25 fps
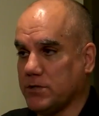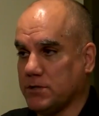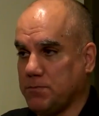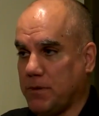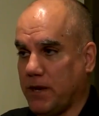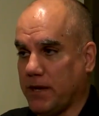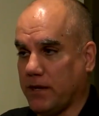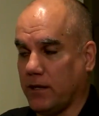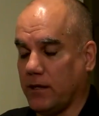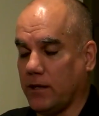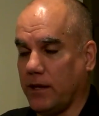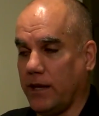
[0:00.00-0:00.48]
are
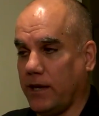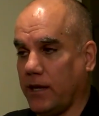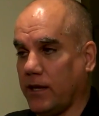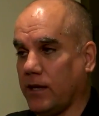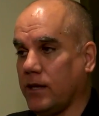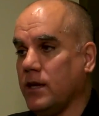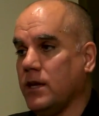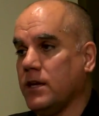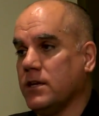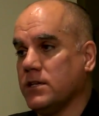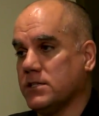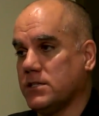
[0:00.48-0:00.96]
speculating,
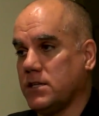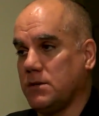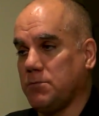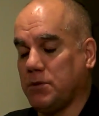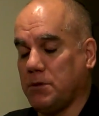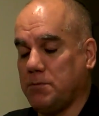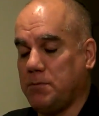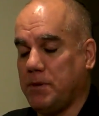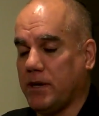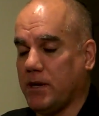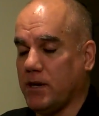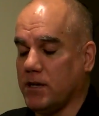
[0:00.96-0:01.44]

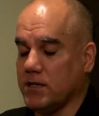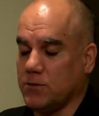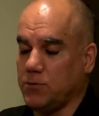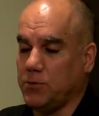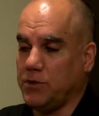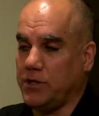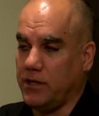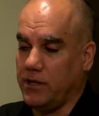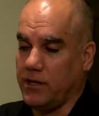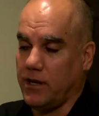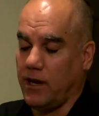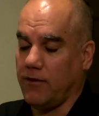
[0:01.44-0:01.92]
simply because
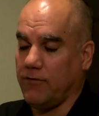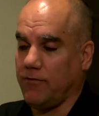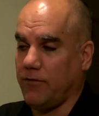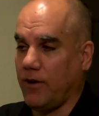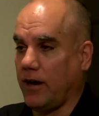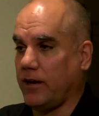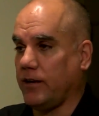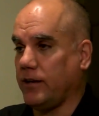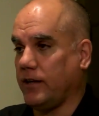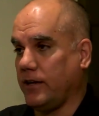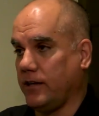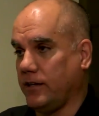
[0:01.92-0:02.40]
we did not
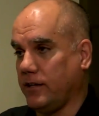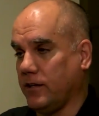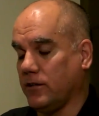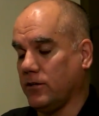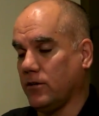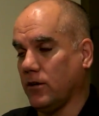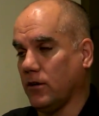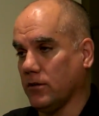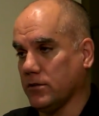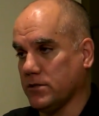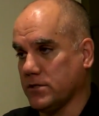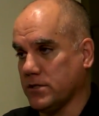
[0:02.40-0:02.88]
find any
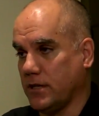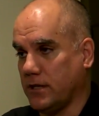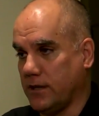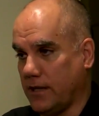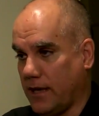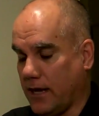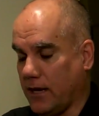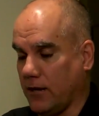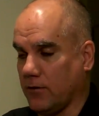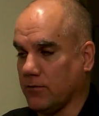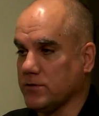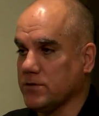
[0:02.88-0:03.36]
adults in
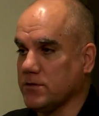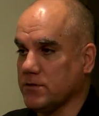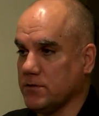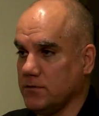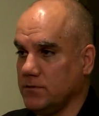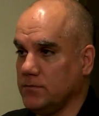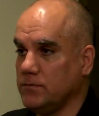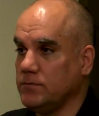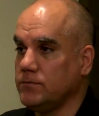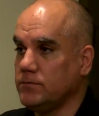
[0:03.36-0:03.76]
the house.